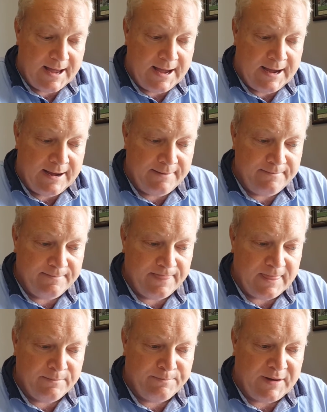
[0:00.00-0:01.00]
Um,
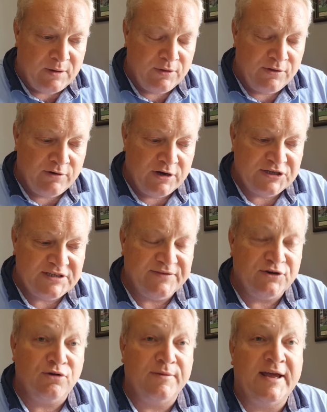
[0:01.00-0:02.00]
but when there are only
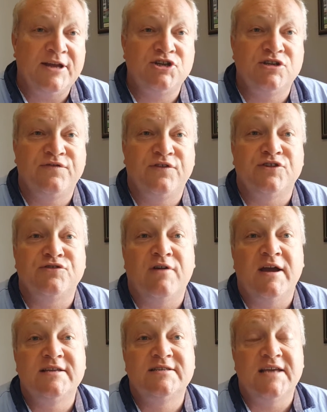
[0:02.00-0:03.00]
seven nominations for this
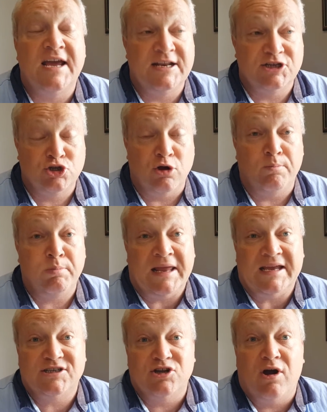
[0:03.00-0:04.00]
race, and it's got
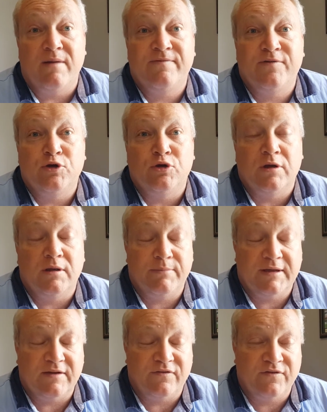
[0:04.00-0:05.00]
black type for her
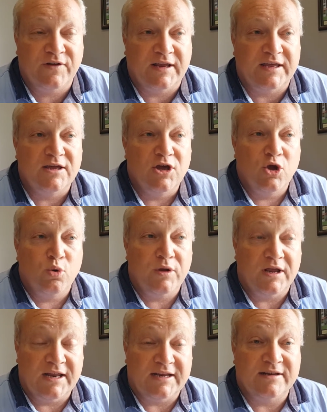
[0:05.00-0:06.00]
being a filly,
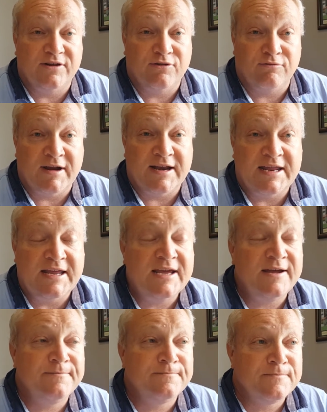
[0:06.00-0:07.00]
we elected to run
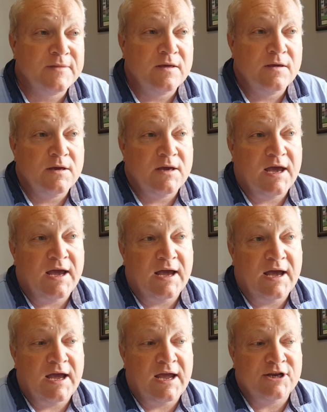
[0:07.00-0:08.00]
here.
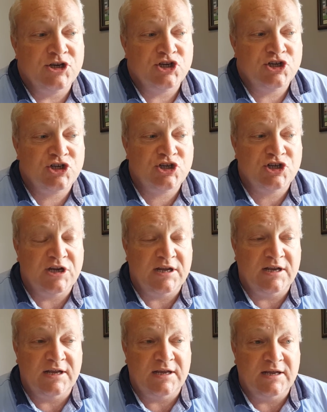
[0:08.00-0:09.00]
Uh, and
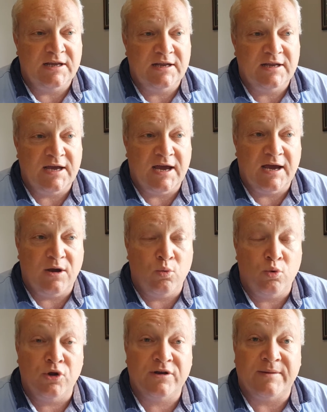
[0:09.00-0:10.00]
she uh,
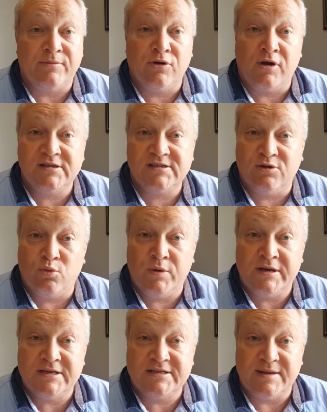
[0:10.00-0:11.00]
worked up nicely on
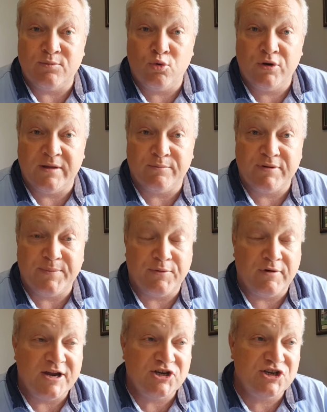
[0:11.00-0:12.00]
Wednesday morning in
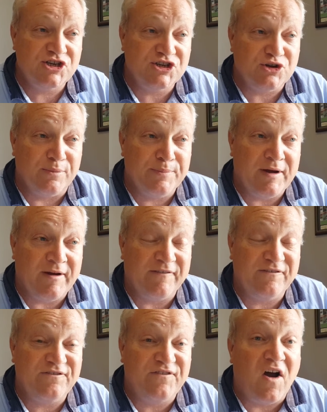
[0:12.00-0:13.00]
preparation. She's got barrier
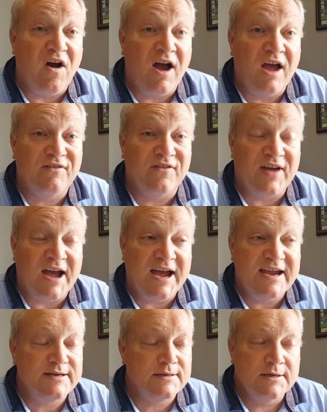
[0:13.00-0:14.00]
five of
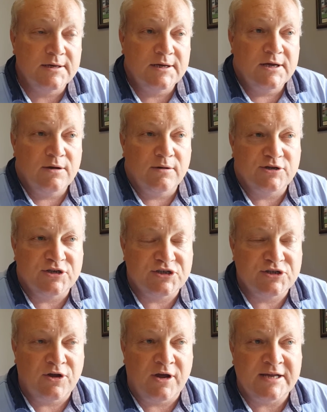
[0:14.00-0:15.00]
eight, which
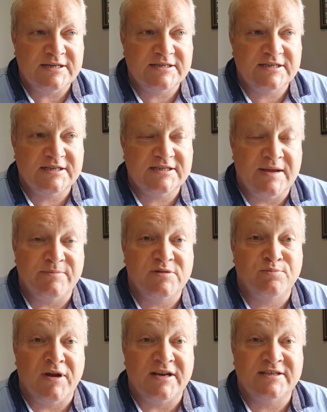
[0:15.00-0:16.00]
is nice. Sam
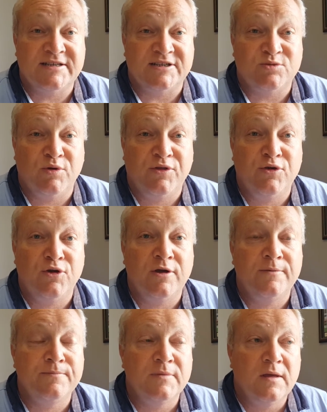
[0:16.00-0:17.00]
Spratt sticks with
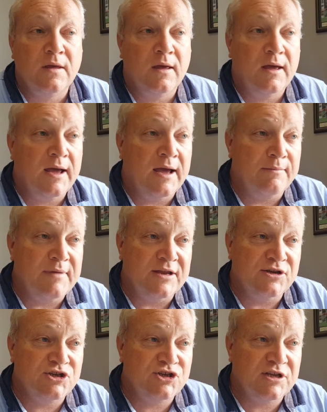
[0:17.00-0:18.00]
her, um,
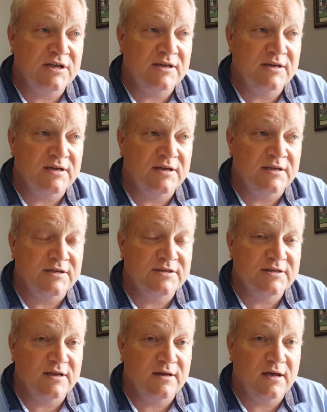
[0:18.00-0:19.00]
and she
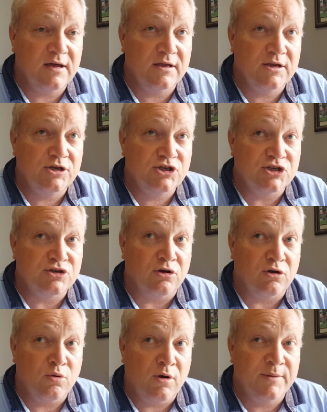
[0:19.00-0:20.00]
is she's
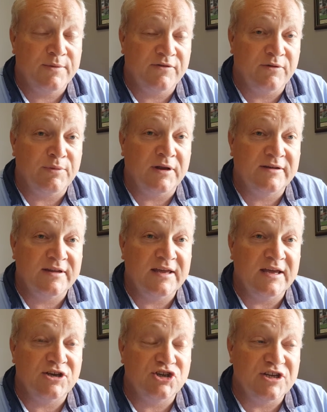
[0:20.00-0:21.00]
got quite a bit of
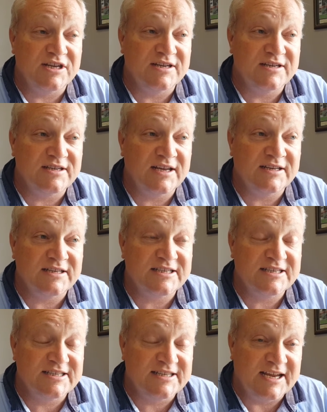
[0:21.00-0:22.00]
ability, and she is a
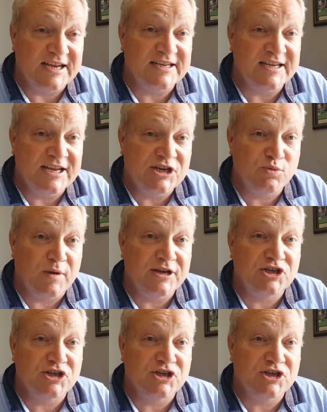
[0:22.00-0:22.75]
distinct each way